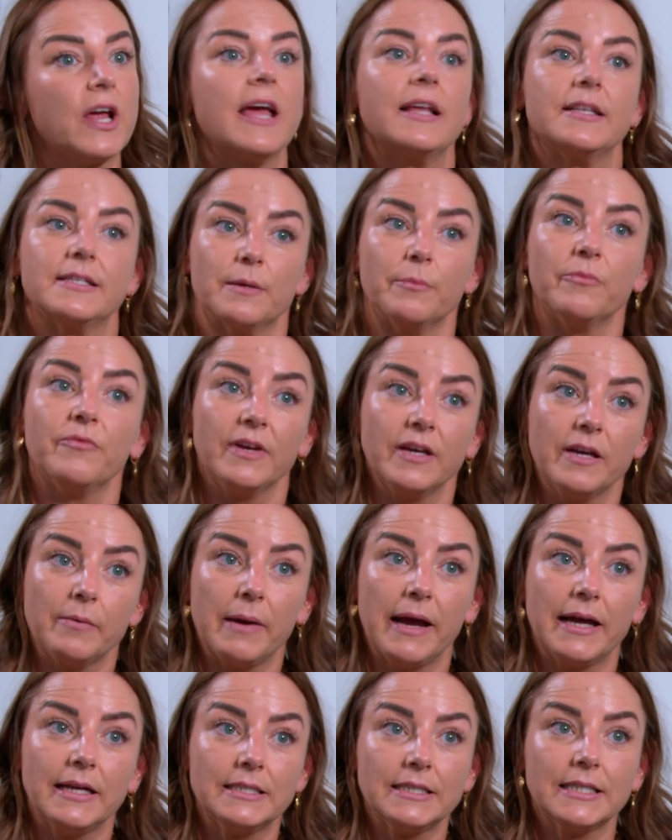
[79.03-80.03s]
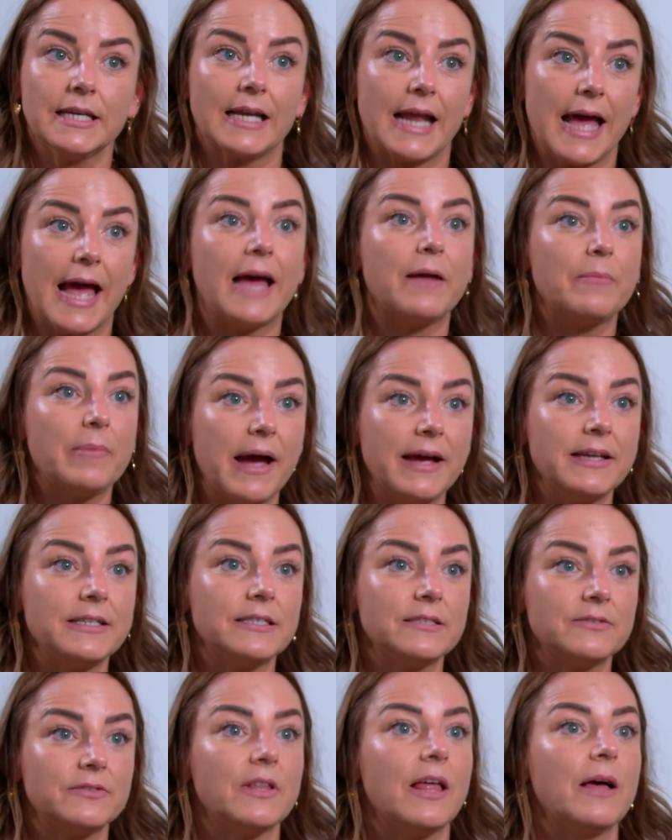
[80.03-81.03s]
and some finger painting and hand
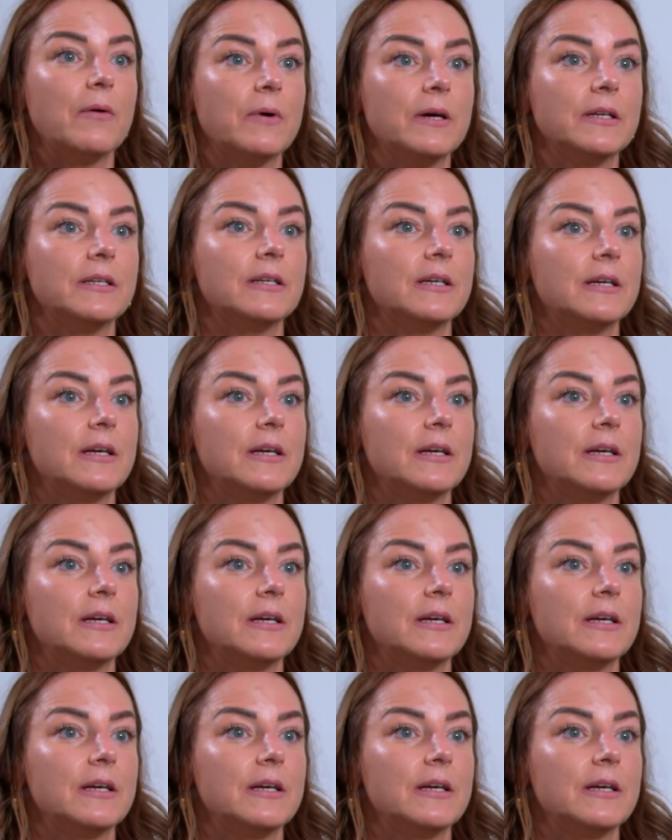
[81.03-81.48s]
painting for that one.